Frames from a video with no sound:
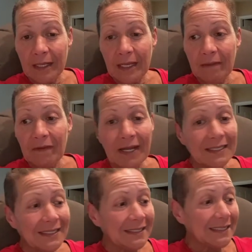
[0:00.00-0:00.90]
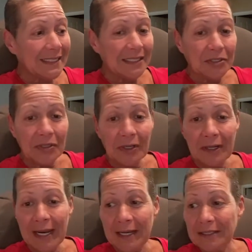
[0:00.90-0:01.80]
Keep fasting, stay
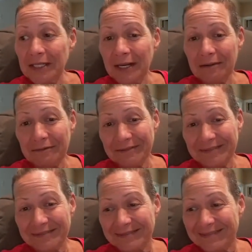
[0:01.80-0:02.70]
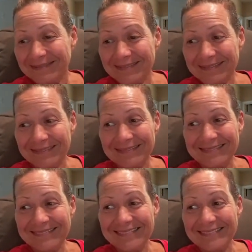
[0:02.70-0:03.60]
strong, hang tough,
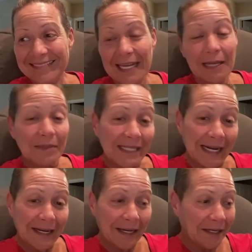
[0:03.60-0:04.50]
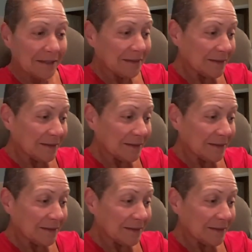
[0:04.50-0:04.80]
keep snaking,